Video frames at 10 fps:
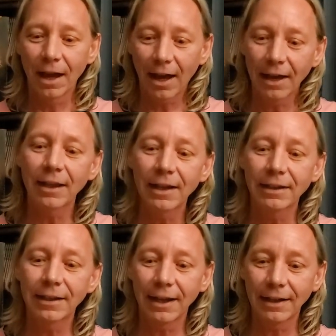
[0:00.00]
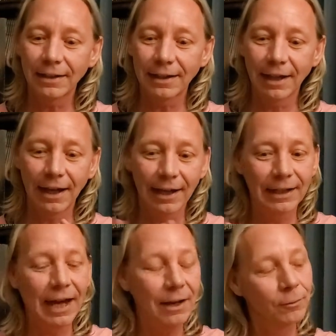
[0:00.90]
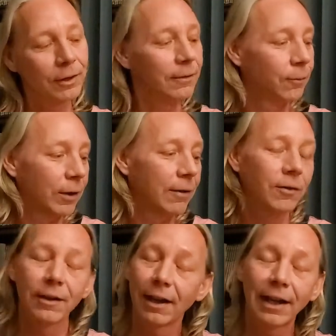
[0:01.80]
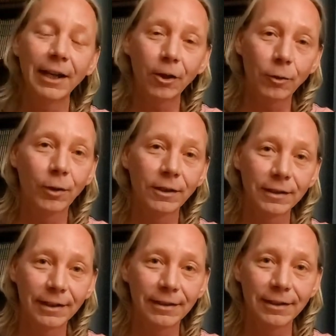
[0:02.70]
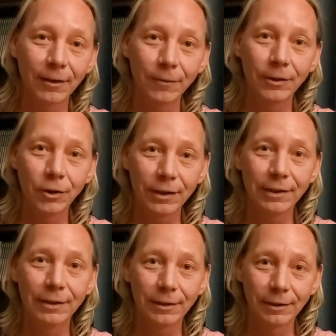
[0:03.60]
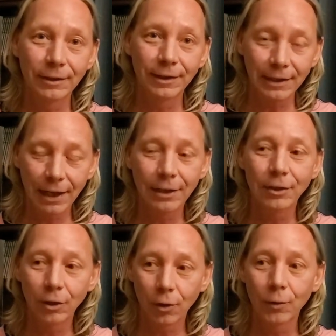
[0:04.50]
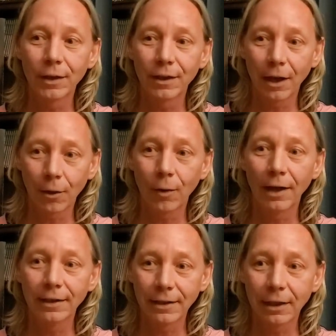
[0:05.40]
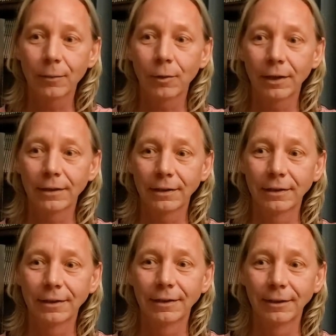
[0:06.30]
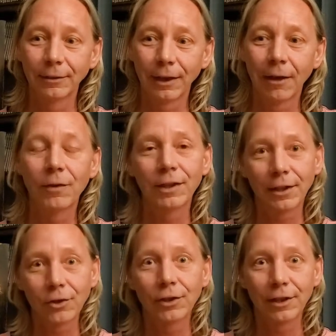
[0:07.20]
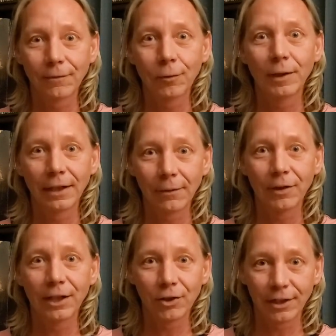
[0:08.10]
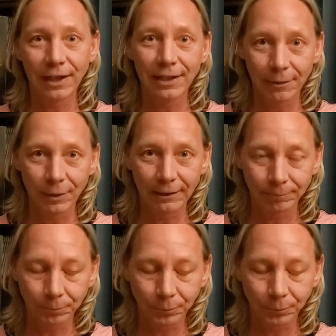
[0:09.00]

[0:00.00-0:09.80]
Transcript: I liked that I got rid of whatever the anger was and stuff, and just decided to go with how I celebrate everything she did for me and everything she said to me.